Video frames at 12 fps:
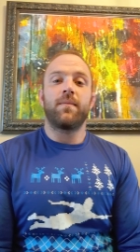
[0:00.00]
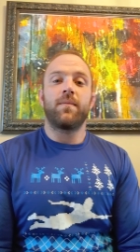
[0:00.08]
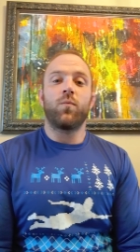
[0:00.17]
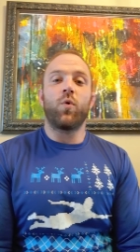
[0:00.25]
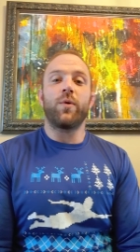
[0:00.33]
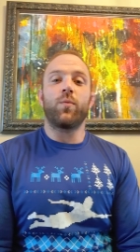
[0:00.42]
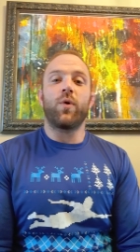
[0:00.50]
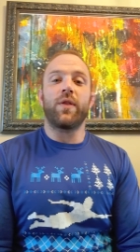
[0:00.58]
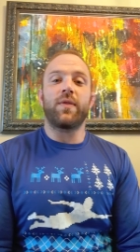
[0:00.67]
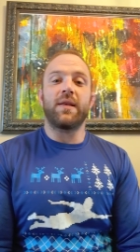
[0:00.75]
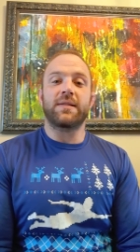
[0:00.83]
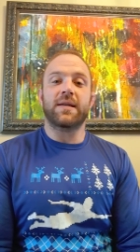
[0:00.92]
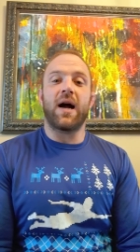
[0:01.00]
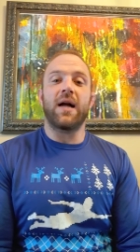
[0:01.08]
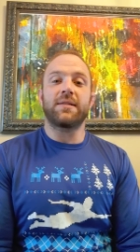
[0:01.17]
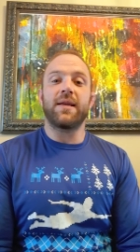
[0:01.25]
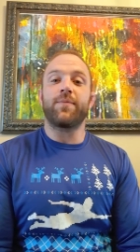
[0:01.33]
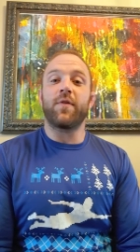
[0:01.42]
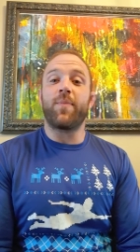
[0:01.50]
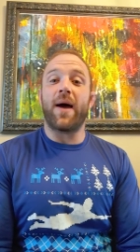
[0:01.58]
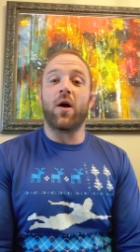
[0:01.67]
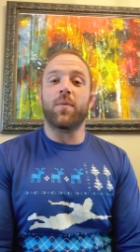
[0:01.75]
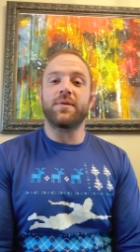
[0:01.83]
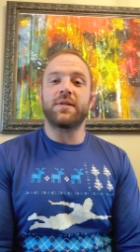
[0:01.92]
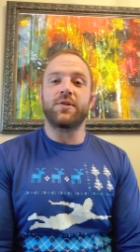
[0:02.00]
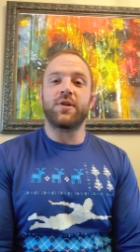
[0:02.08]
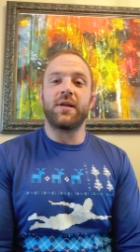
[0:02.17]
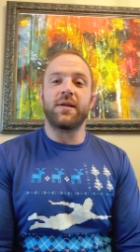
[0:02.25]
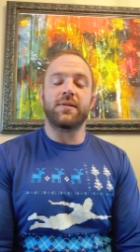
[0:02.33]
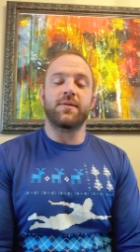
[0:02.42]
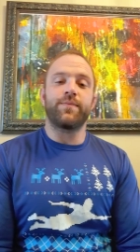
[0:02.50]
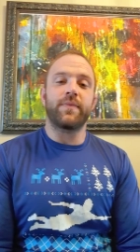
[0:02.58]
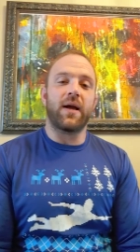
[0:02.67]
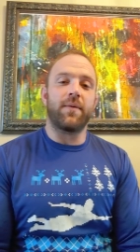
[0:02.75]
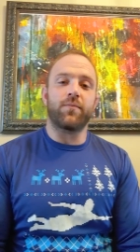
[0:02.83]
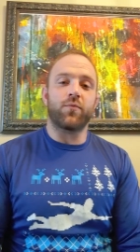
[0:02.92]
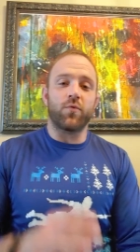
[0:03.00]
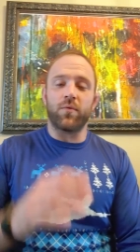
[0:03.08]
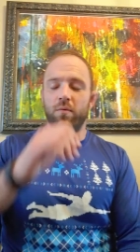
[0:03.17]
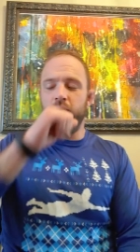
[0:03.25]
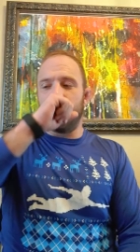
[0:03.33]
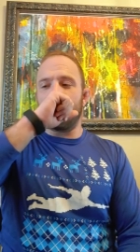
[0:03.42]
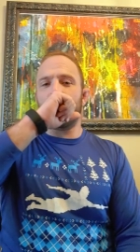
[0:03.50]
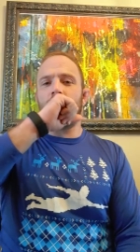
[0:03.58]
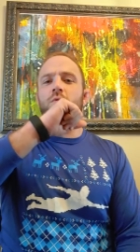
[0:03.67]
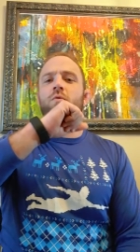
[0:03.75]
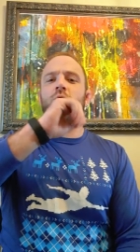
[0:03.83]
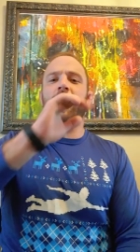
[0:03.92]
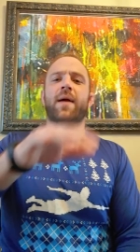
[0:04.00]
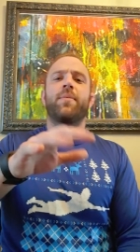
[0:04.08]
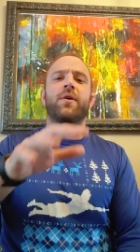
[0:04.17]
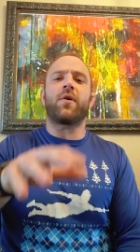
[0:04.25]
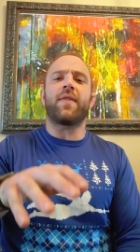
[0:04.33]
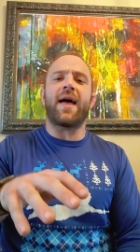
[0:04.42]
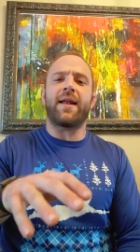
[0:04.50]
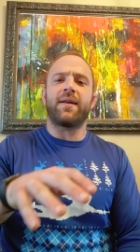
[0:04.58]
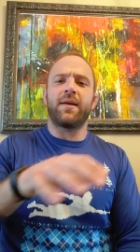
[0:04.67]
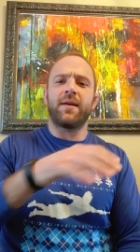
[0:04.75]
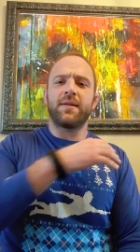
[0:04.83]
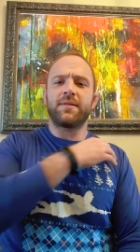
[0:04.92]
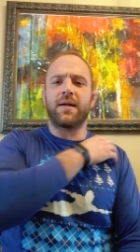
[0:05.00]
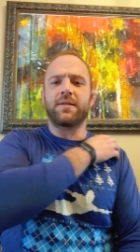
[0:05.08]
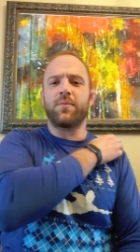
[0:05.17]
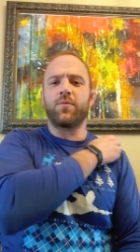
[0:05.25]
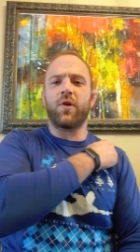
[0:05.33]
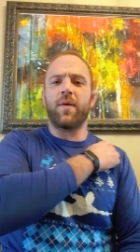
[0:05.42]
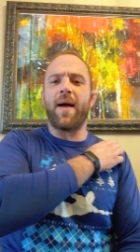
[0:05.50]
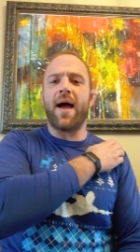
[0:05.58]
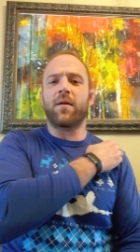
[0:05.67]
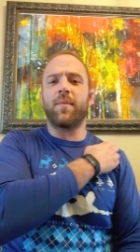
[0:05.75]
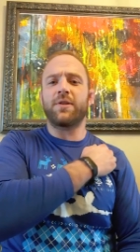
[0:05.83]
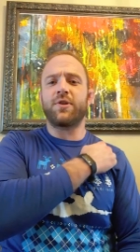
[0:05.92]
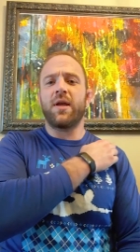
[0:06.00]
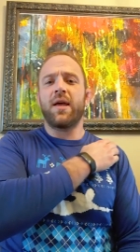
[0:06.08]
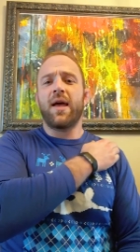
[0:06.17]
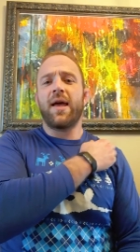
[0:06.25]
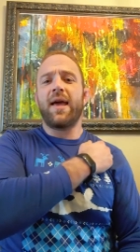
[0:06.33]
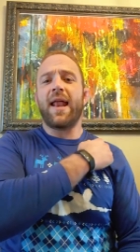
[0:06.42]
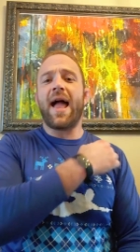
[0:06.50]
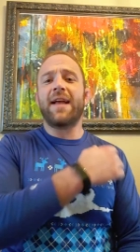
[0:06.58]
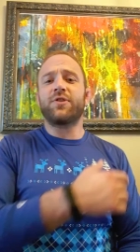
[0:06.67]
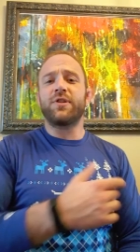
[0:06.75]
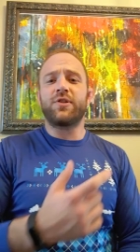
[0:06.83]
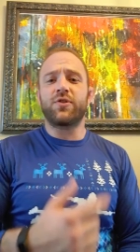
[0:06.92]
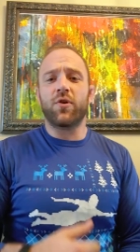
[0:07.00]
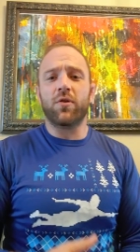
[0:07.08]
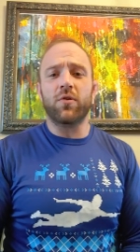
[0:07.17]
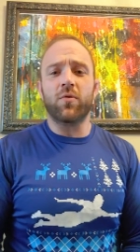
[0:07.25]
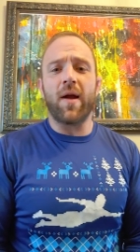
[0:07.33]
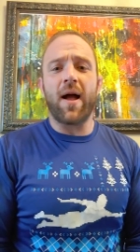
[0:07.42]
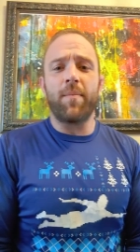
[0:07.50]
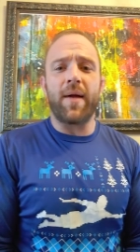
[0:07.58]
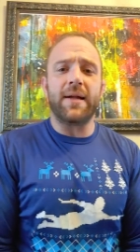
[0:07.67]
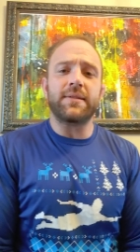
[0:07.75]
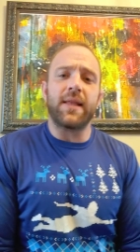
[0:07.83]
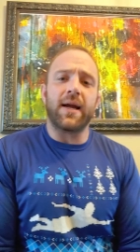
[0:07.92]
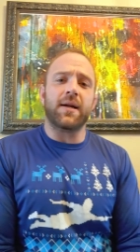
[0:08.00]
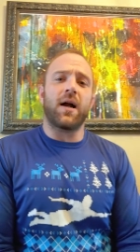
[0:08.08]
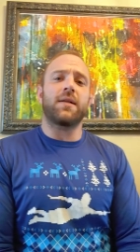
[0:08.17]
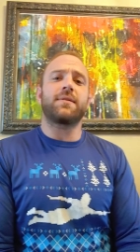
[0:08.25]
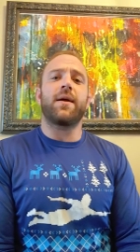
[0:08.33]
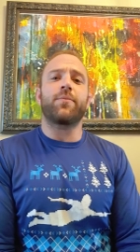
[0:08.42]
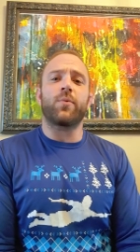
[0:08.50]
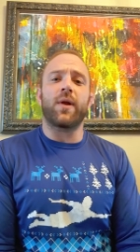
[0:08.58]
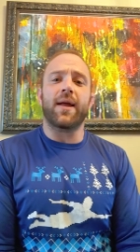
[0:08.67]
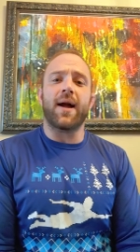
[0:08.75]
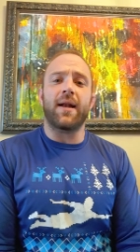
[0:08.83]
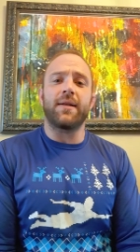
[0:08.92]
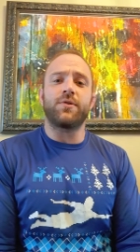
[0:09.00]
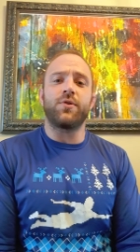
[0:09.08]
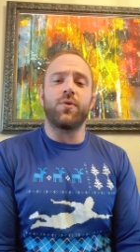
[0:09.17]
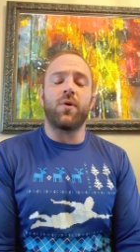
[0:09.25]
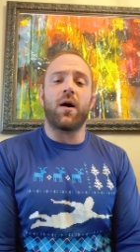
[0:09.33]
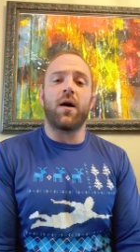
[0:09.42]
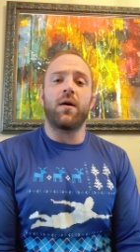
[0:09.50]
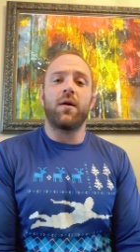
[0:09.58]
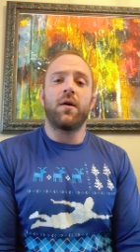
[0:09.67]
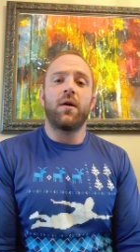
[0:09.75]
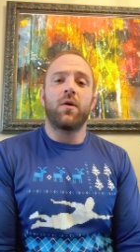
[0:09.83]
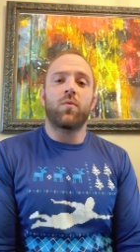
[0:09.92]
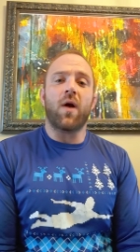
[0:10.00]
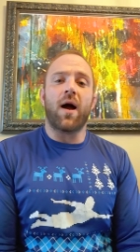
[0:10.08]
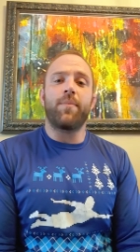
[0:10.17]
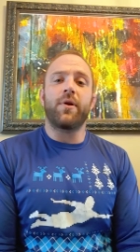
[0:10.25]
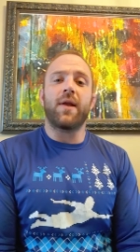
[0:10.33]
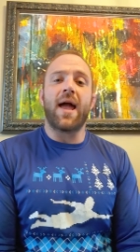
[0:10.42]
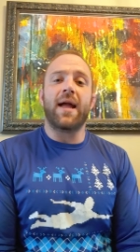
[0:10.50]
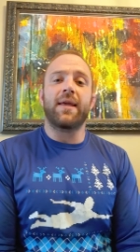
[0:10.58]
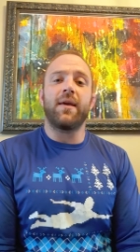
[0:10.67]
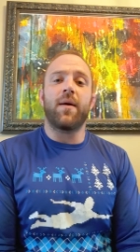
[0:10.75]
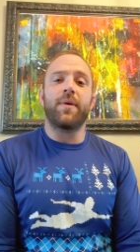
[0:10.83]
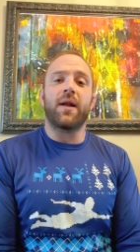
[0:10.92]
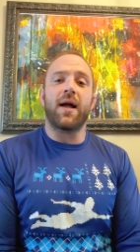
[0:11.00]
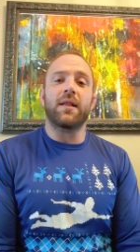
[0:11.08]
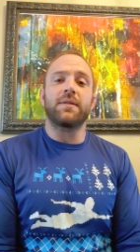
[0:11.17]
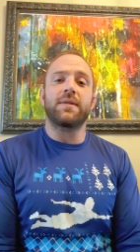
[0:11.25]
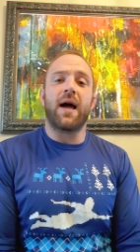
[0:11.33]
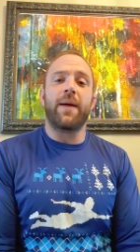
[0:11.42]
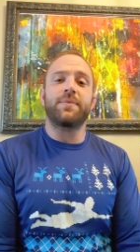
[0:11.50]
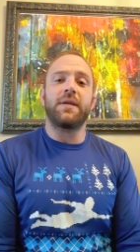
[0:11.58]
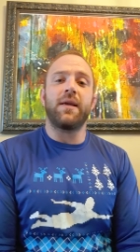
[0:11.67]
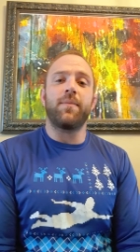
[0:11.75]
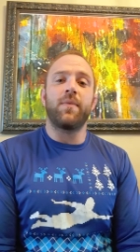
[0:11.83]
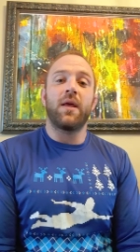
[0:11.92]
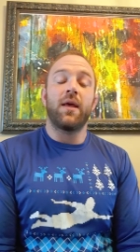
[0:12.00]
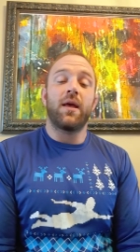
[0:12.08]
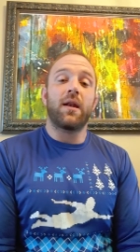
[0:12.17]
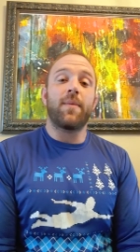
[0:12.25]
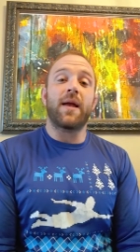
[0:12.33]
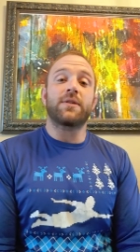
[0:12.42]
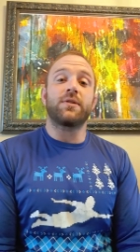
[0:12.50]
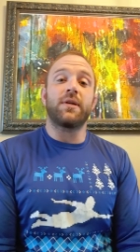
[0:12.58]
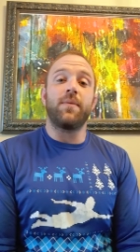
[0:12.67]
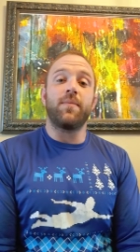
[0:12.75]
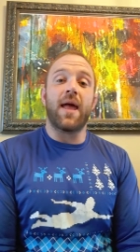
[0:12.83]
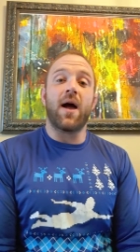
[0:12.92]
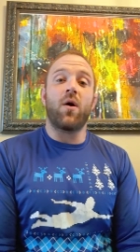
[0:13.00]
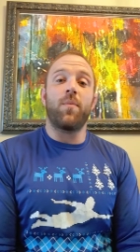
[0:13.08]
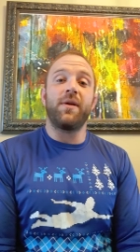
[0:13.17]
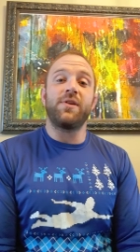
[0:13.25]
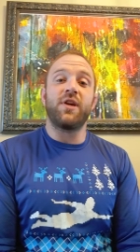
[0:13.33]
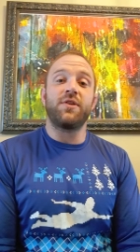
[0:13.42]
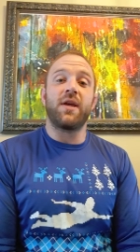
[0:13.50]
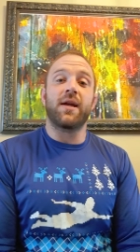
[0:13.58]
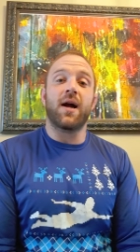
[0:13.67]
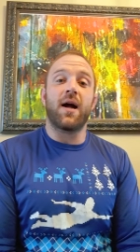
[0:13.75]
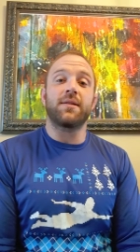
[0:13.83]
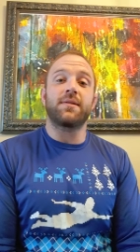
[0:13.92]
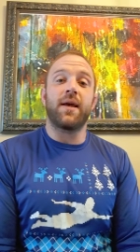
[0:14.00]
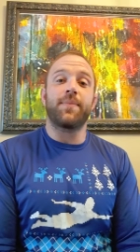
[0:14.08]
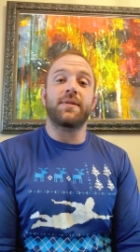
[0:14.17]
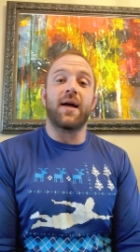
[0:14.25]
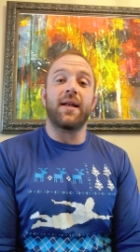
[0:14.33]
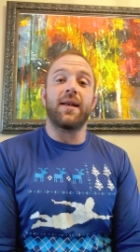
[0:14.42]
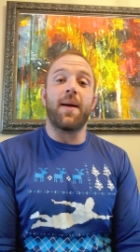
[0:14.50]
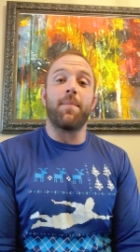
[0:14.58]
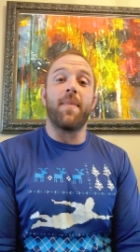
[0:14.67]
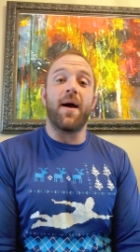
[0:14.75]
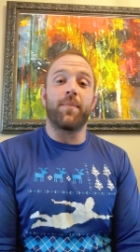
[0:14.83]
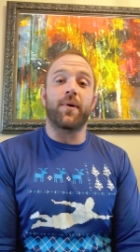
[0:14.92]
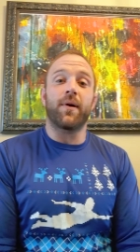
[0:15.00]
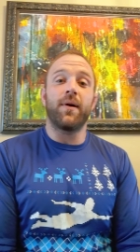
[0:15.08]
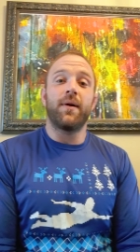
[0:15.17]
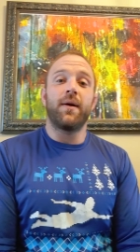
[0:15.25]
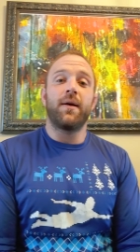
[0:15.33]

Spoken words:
what this concept of power position is. Rambling on that doesn't really matter much. It actually circled around back to that concept when I got into Rob Biernacki up at Island Top Team, and I'm actually now a BJJconcepts.net member.